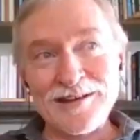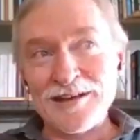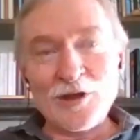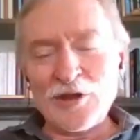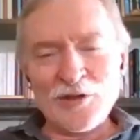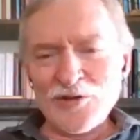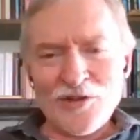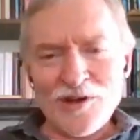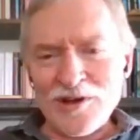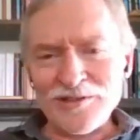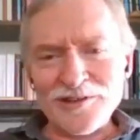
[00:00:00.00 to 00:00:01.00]
here's
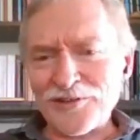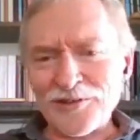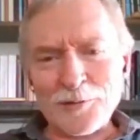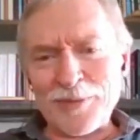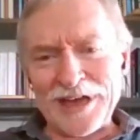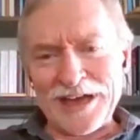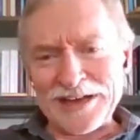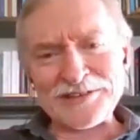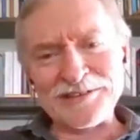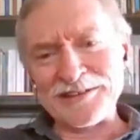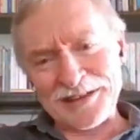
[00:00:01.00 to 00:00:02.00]
all this
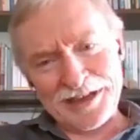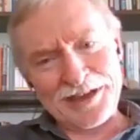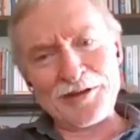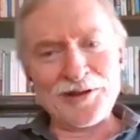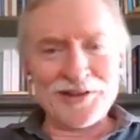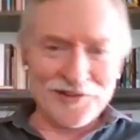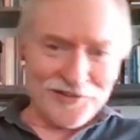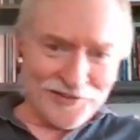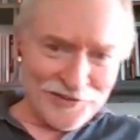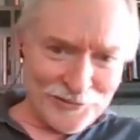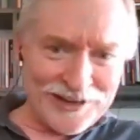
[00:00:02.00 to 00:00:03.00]
compassion and care and
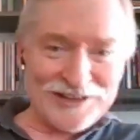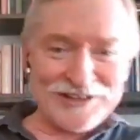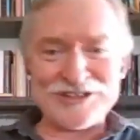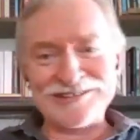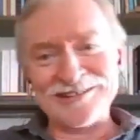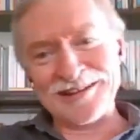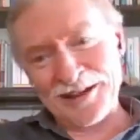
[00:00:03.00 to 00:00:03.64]
consideration and